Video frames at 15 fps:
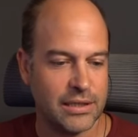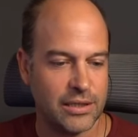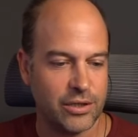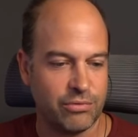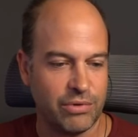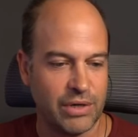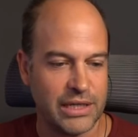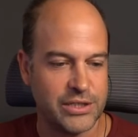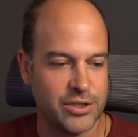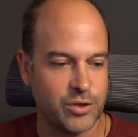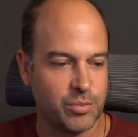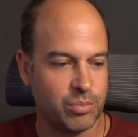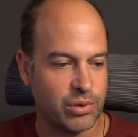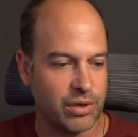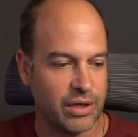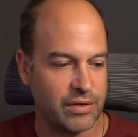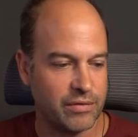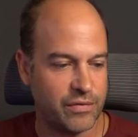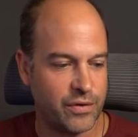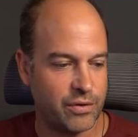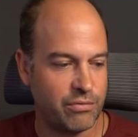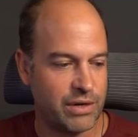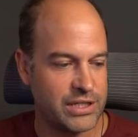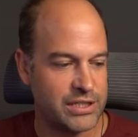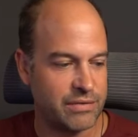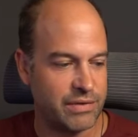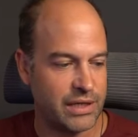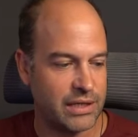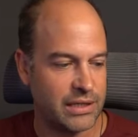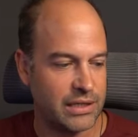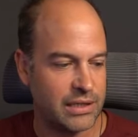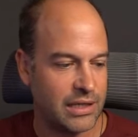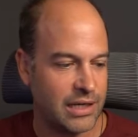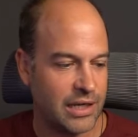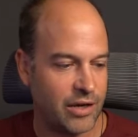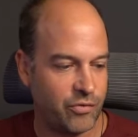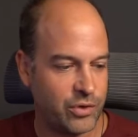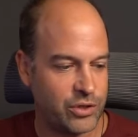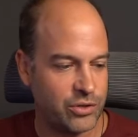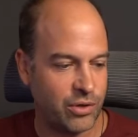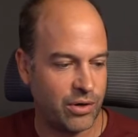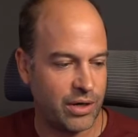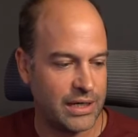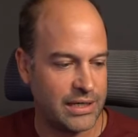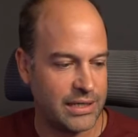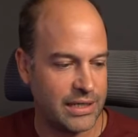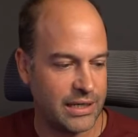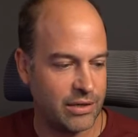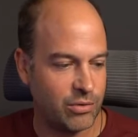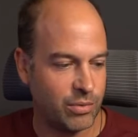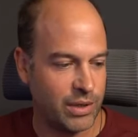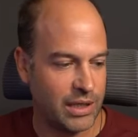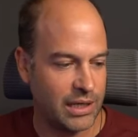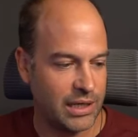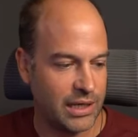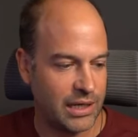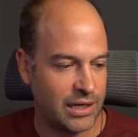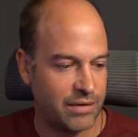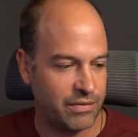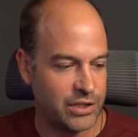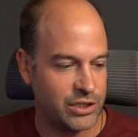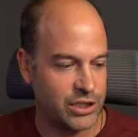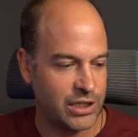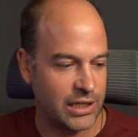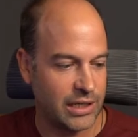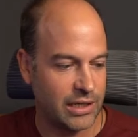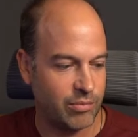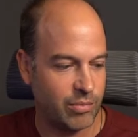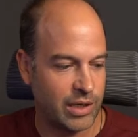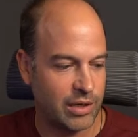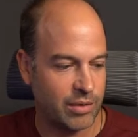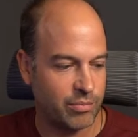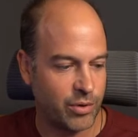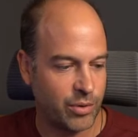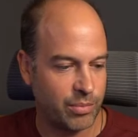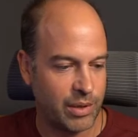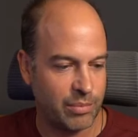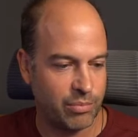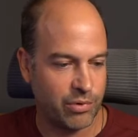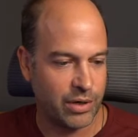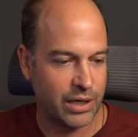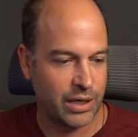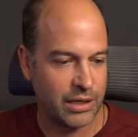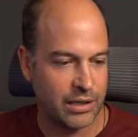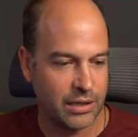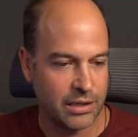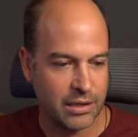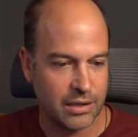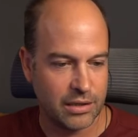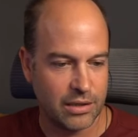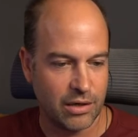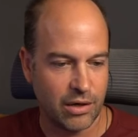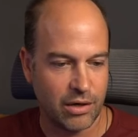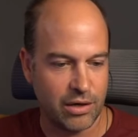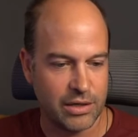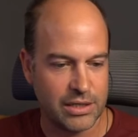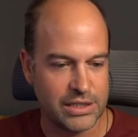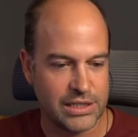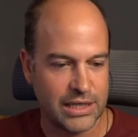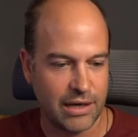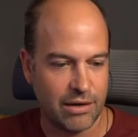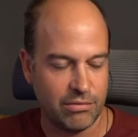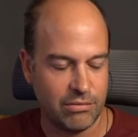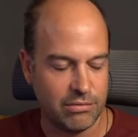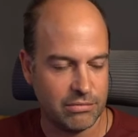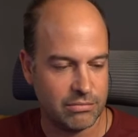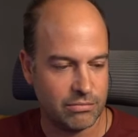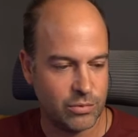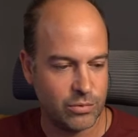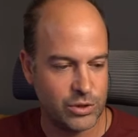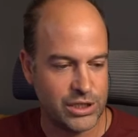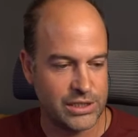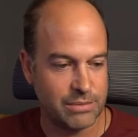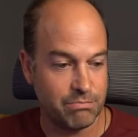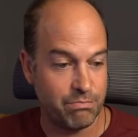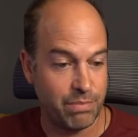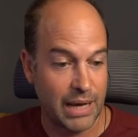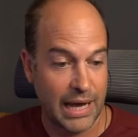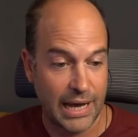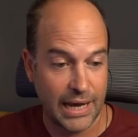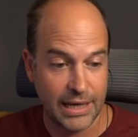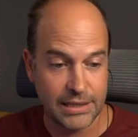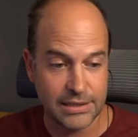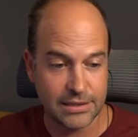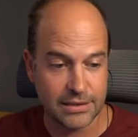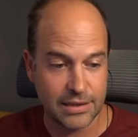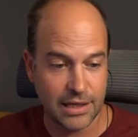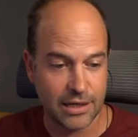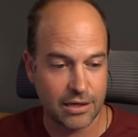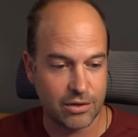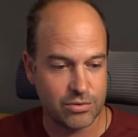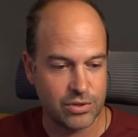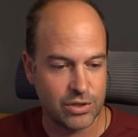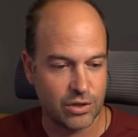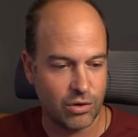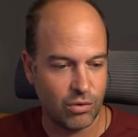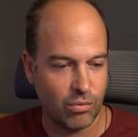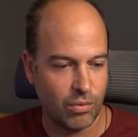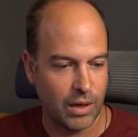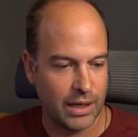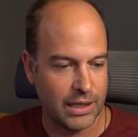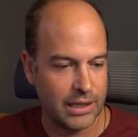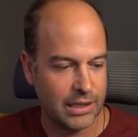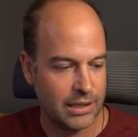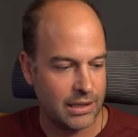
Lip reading: are really too bright for the rest of it. Now, if we try and deal with it individually, we could probably bring the highlights down, which isn't bad. That goes a long way.